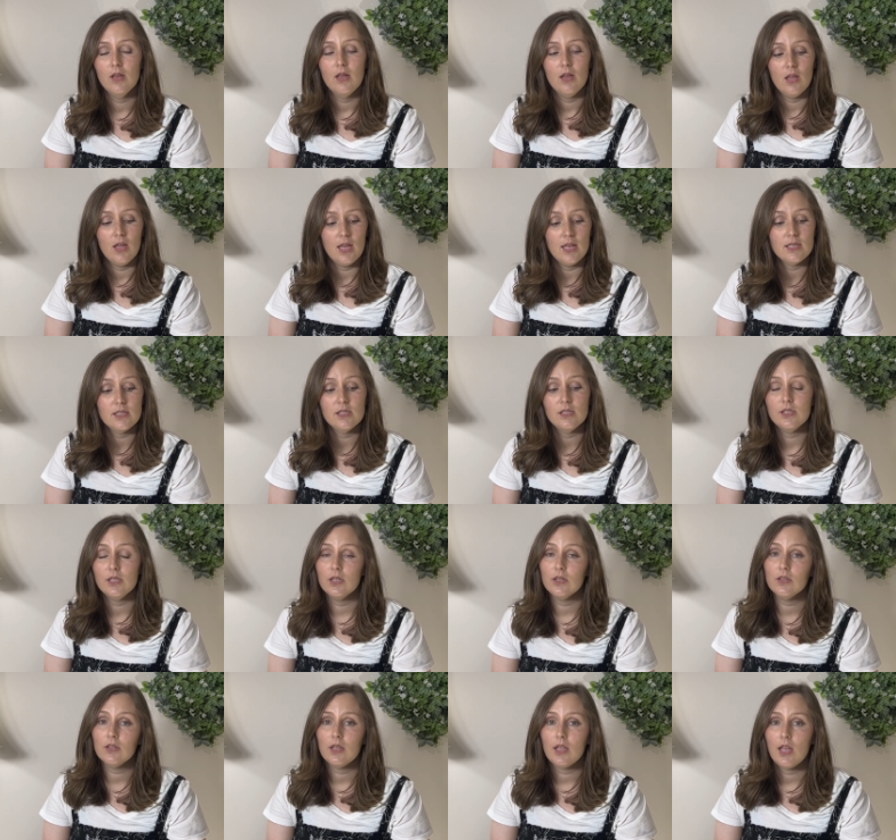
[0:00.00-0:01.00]
It's
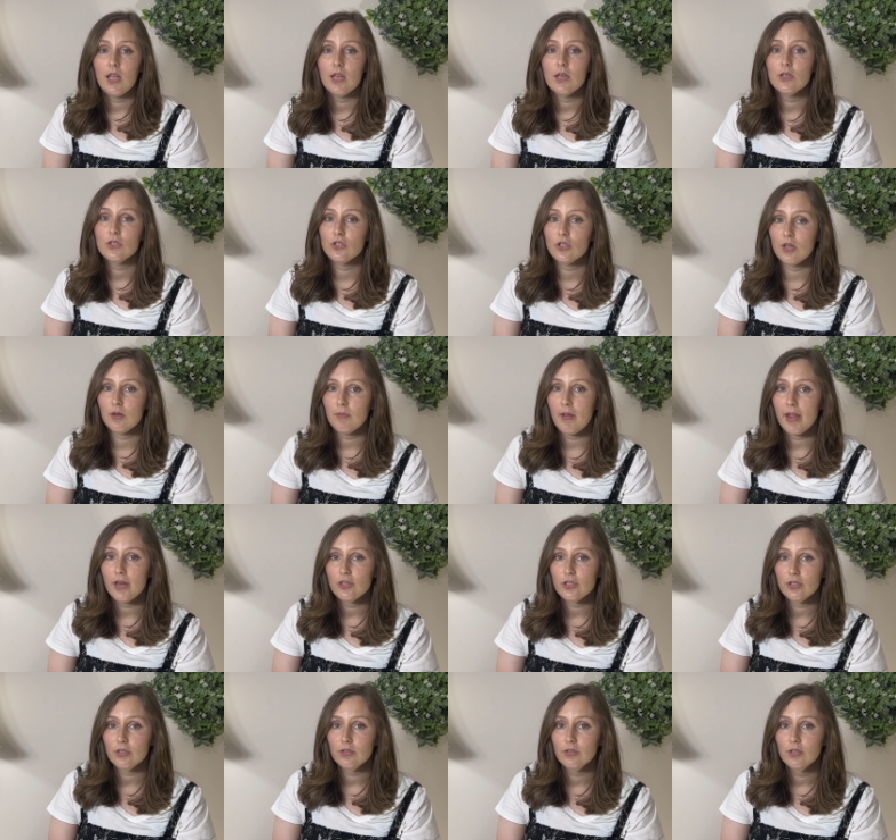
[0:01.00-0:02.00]
still in G
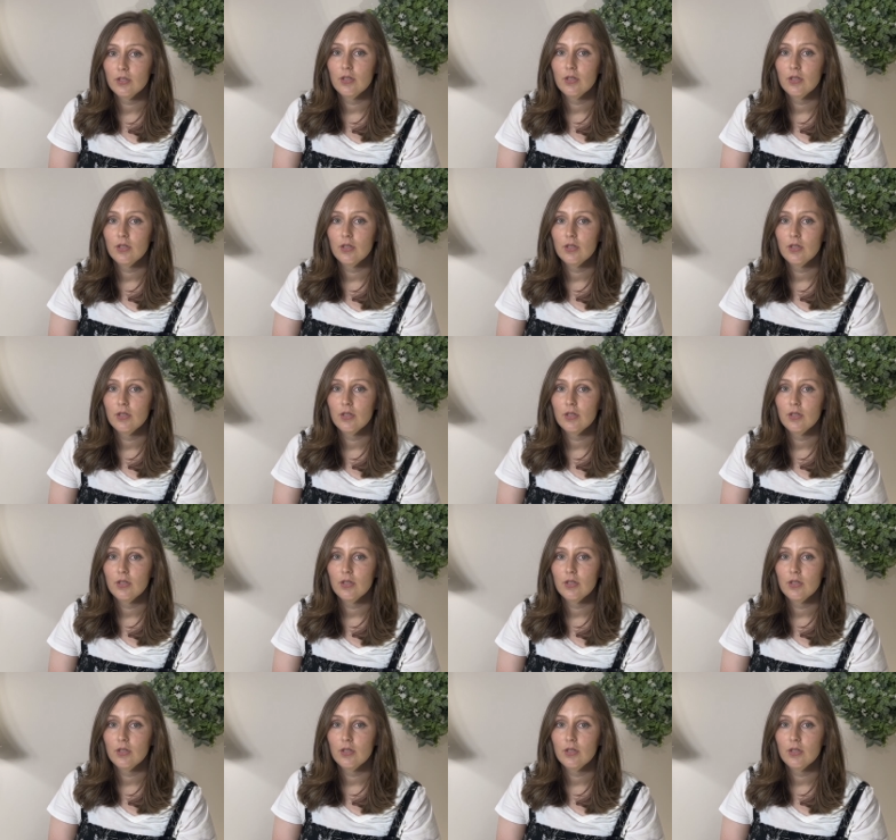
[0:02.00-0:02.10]
major,